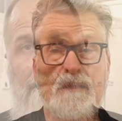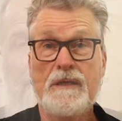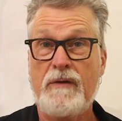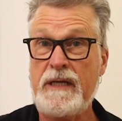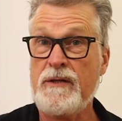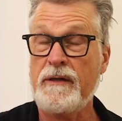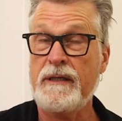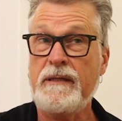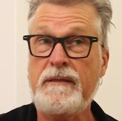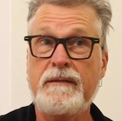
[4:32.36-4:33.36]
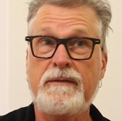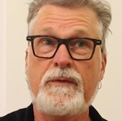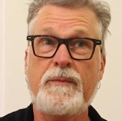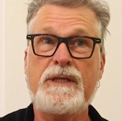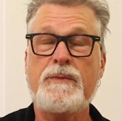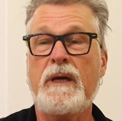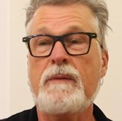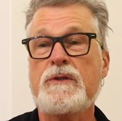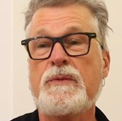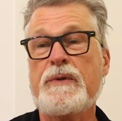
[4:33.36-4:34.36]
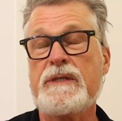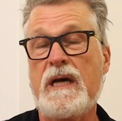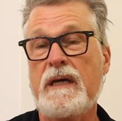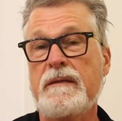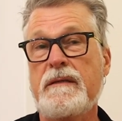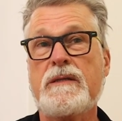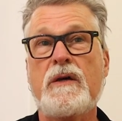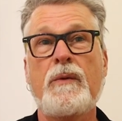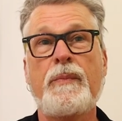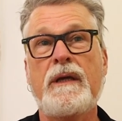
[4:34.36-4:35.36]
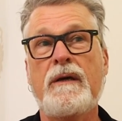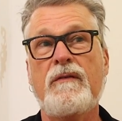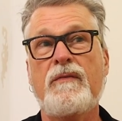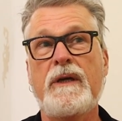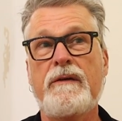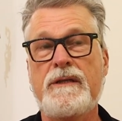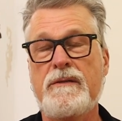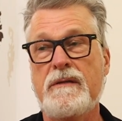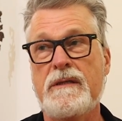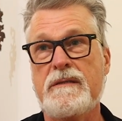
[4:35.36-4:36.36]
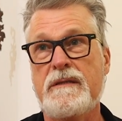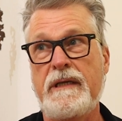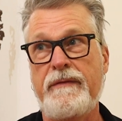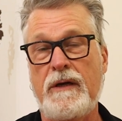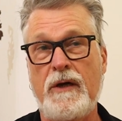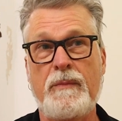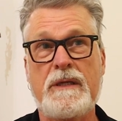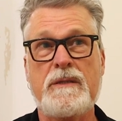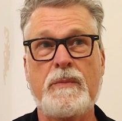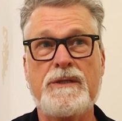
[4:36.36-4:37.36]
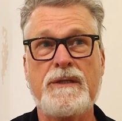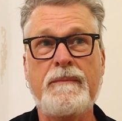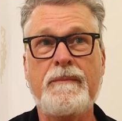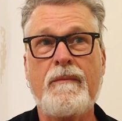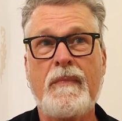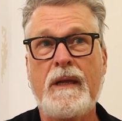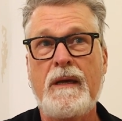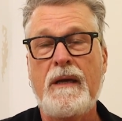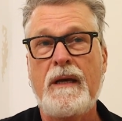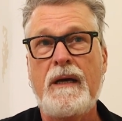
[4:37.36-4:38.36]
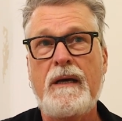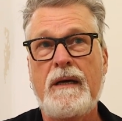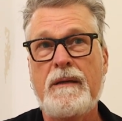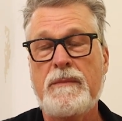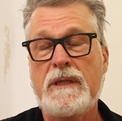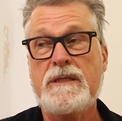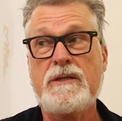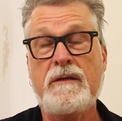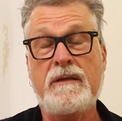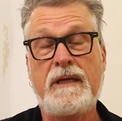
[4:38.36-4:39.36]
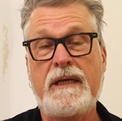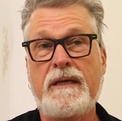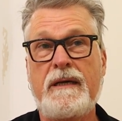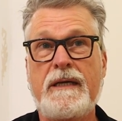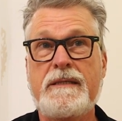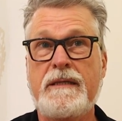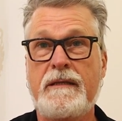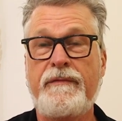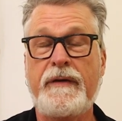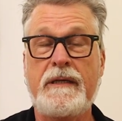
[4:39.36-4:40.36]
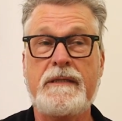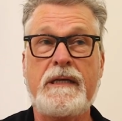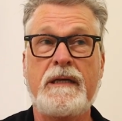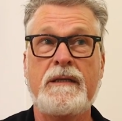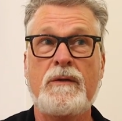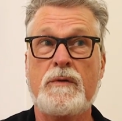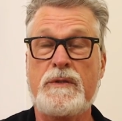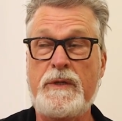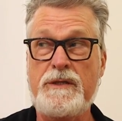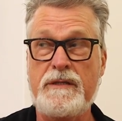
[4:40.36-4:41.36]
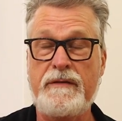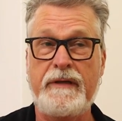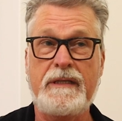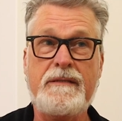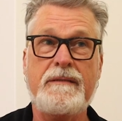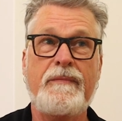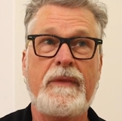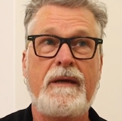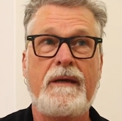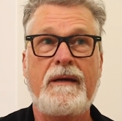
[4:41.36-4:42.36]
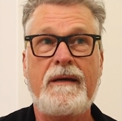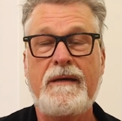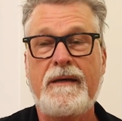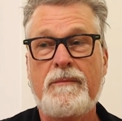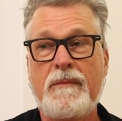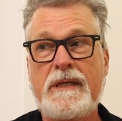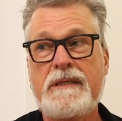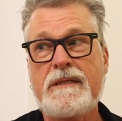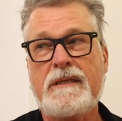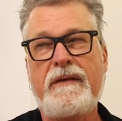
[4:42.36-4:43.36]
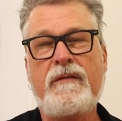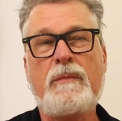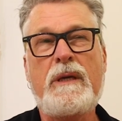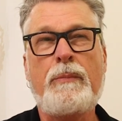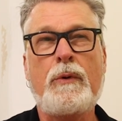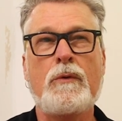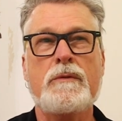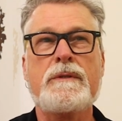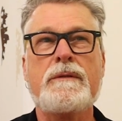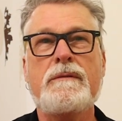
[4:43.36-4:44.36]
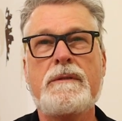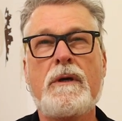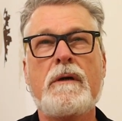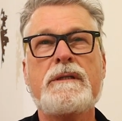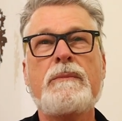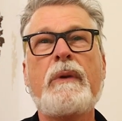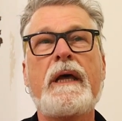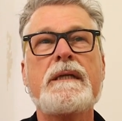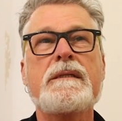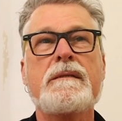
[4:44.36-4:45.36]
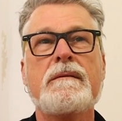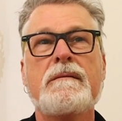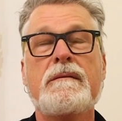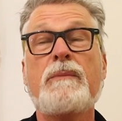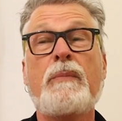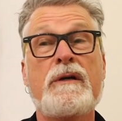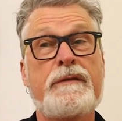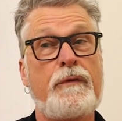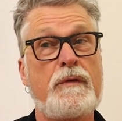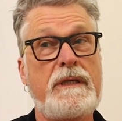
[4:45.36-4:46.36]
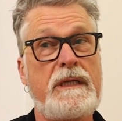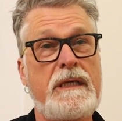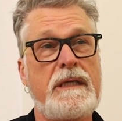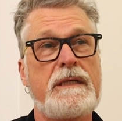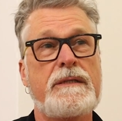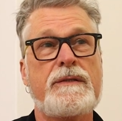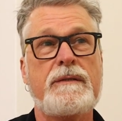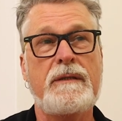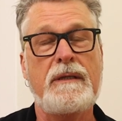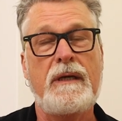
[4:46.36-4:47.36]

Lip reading: It's a great honor for me to be able to preside at this opening of Mary Duker's Leaving Home exhibition. It's certainly a significant and auspicious event. It's given me pause to contemplate the past 40 years.